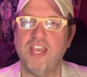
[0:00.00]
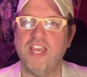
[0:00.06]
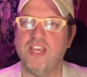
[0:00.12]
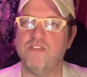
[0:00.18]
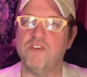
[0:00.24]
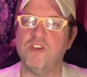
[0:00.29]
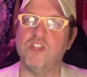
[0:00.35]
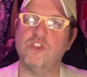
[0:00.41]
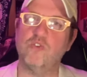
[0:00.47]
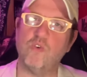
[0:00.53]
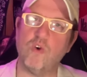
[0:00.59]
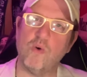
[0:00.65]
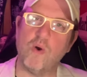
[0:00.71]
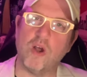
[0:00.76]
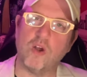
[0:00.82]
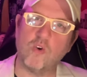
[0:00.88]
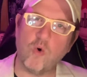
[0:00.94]
if you
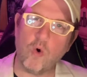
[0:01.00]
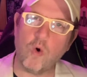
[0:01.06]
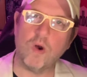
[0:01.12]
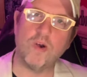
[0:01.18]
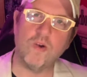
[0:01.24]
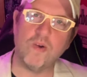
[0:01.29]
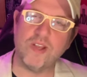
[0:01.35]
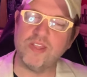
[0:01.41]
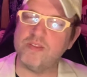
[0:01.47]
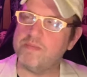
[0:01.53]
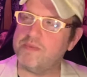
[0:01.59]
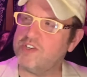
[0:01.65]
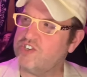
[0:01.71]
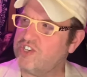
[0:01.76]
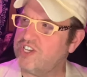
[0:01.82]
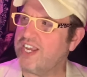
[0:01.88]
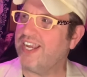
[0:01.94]
threw a quarter in the
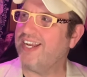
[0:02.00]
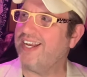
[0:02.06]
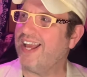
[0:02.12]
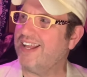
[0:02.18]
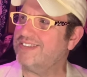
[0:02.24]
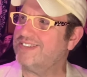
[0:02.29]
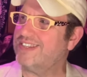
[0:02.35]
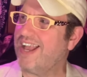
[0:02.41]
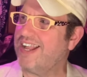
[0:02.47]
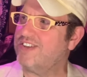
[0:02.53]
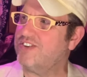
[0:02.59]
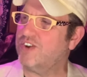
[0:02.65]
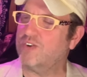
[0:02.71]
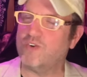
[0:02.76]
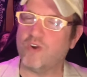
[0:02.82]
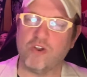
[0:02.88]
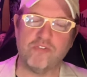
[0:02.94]
machine outside
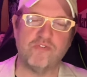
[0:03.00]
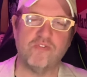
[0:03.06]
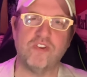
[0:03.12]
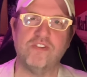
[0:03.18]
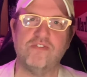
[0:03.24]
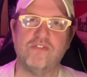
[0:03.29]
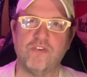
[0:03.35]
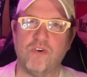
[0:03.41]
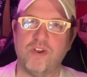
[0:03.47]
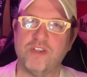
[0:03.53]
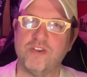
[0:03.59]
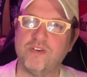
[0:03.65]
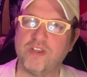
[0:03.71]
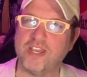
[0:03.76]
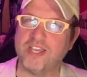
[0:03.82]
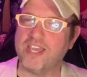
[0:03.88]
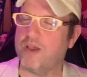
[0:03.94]
your grocery store, you
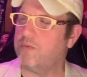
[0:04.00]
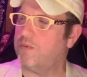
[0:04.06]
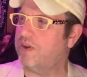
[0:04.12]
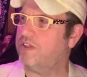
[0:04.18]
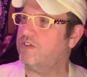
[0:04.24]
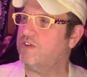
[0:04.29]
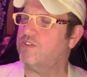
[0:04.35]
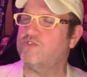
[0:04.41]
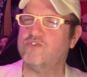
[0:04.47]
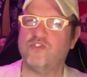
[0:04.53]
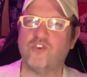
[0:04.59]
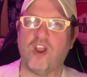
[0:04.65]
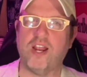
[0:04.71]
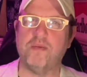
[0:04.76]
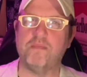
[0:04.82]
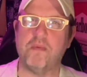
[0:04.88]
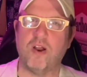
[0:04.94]
could get one of those
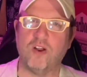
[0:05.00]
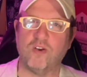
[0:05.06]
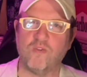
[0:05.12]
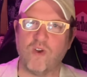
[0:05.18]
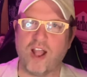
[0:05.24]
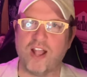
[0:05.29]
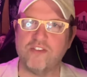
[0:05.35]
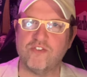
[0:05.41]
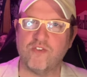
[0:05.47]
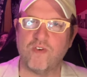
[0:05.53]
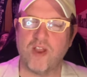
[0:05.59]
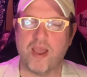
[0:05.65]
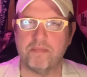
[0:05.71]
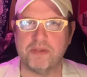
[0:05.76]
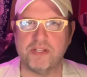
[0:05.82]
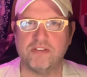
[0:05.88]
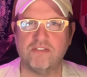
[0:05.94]
trademark Roger
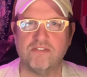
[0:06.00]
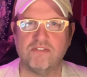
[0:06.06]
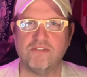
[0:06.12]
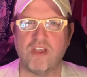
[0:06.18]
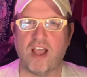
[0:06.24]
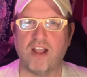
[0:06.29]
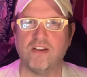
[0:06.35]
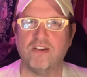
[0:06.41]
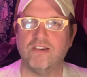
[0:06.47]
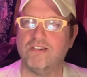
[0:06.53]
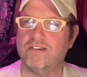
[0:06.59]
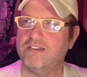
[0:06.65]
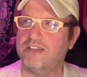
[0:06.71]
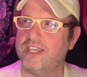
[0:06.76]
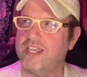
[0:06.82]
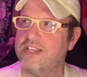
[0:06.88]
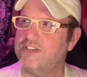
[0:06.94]
Rabbit's soccer
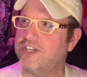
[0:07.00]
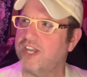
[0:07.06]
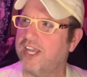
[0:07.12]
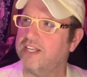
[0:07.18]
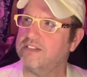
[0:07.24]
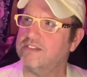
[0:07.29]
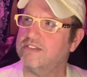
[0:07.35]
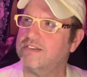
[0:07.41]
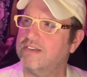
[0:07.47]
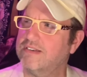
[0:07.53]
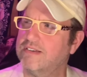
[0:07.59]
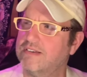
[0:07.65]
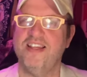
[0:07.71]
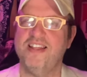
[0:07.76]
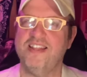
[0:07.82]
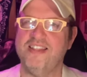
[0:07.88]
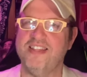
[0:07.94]
keychains.
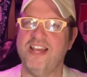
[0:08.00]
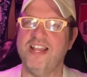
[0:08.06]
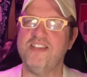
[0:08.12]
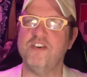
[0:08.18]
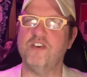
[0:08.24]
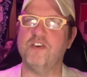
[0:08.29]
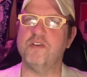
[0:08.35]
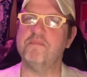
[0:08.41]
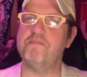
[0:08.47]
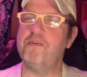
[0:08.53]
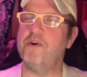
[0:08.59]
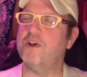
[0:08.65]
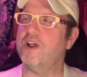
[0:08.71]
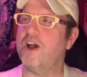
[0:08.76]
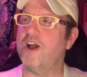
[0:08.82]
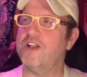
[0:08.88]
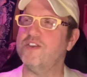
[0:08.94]
Then you could
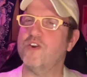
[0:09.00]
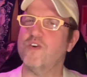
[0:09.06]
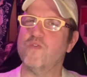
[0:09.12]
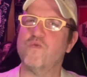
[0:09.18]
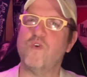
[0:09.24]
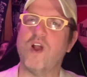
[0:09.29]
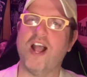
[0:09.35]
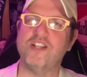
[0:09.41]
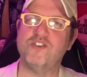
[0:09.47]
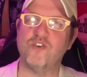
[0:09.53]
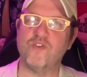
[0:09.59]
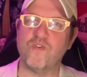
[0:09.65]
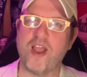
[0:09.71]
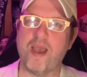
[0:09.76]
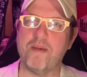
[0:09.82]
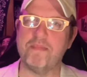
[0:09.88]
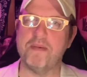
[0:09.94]
put on your Roger
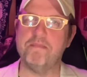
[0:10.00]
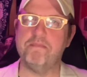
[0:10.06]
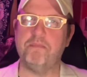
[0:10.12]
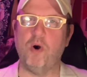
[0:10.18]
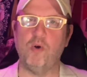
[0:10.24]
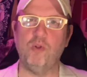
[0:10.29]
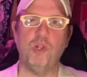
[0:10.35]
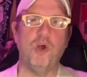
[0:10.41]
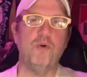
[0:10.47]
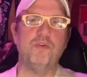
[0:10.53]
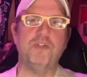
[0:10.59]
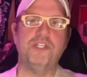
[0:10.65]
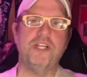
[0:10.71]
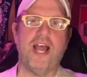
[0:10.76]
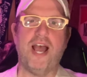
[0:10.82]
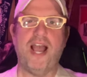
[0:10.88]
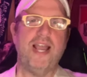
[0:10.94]
Rabbit bolo
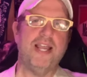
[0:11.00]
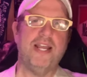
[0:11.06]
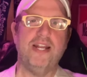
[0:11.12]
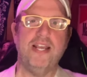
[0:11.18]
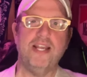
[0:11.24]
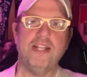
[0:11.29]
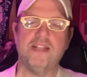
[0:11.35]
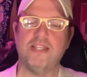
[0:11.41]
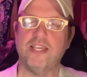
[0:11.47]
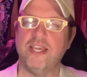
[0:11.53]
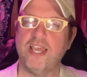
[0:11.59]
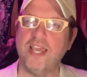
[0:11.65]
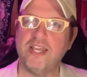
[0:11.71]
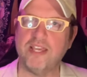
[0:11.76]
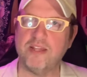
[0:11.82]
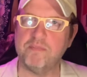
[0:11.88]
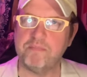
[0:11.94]
tie and hit the
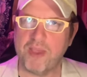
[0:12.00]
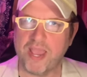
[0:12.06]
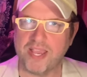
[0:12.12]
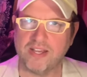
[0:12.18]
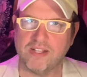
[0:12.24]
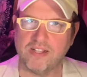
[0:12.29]
ink and paint